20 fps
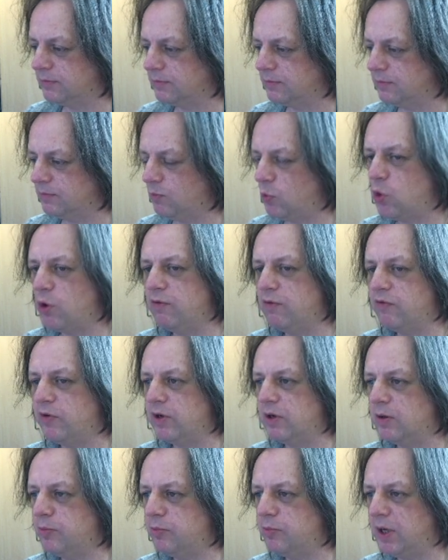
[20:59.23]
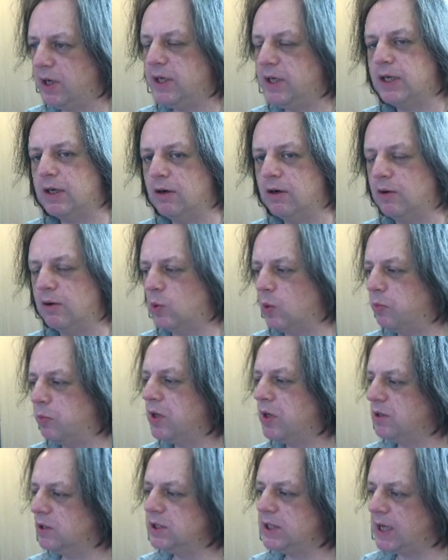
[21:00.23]
More of a political or
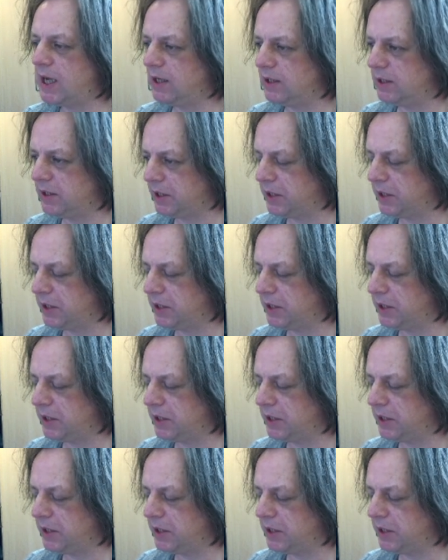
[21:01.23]
personality